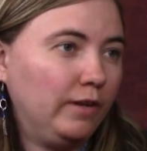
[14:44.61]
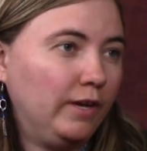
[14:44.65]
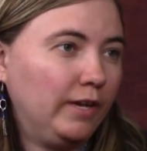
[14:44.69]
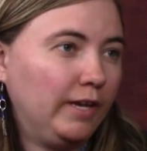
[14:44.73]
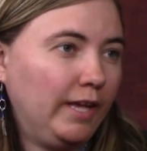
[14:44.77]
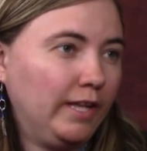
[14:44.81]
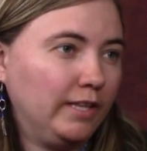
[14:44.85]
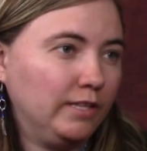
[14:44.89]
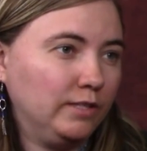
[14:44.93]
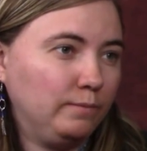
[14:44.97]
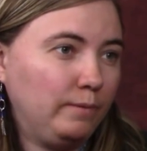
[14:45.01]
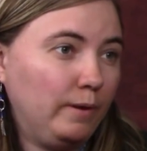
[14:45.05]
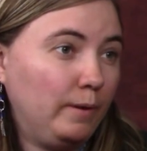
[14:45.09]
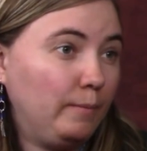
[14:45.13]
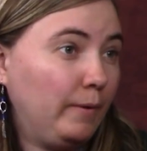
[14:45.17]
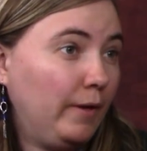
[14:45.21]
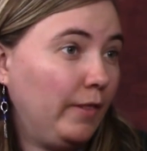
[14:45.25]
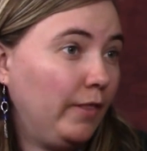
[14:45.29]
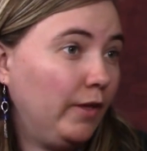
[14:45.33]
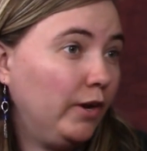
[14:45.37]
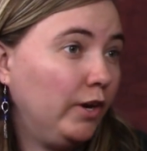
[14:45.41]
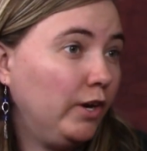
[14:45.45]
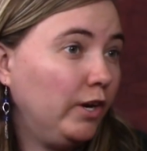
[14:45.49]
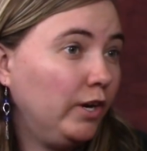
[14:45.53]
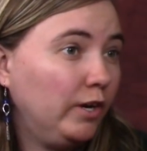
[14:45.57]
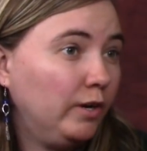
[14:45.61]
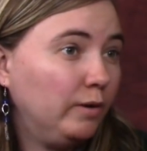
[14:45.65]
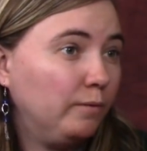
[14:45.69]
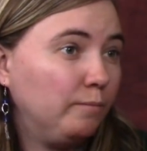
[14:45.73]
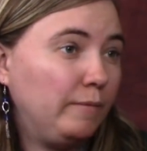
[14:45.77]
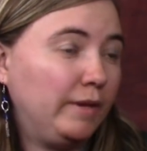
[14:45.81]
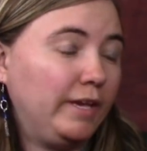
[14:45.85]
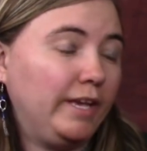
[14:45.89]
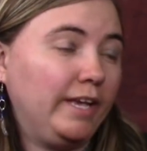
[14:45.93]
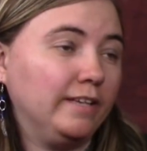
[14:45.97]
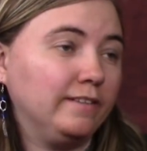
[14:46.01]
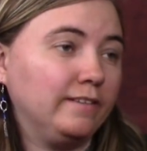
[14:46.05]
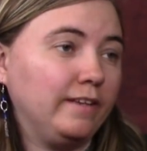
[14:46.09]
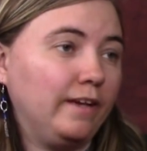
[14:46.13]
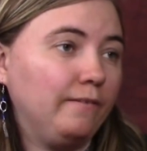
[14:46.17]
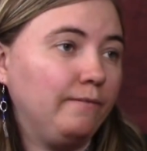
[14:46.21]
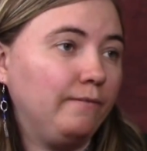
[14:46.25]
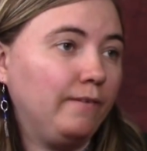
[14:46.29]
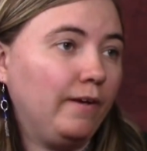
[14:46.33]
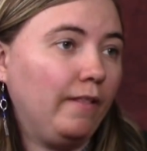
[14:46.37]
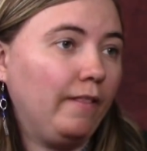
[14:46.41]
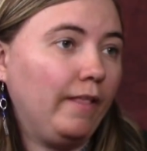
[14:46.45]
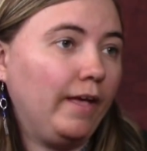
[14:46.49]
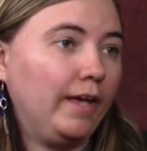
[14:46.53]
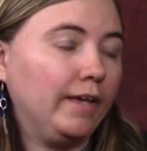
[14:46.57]
against my mother because I
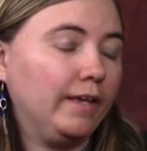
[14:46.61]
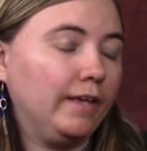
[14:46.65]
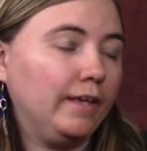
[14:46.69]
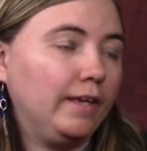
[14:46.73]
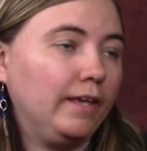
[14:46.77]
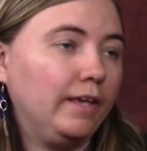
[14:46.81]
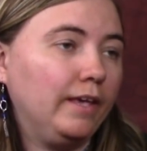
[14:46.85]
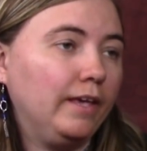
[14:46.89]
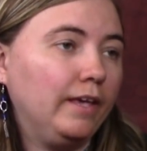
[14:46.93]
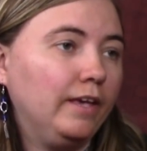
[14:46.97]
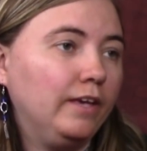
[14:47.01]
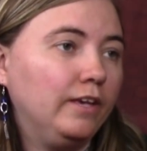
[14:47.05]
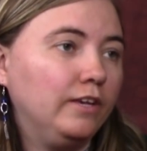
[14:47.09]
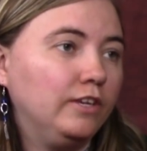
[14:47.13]
felt like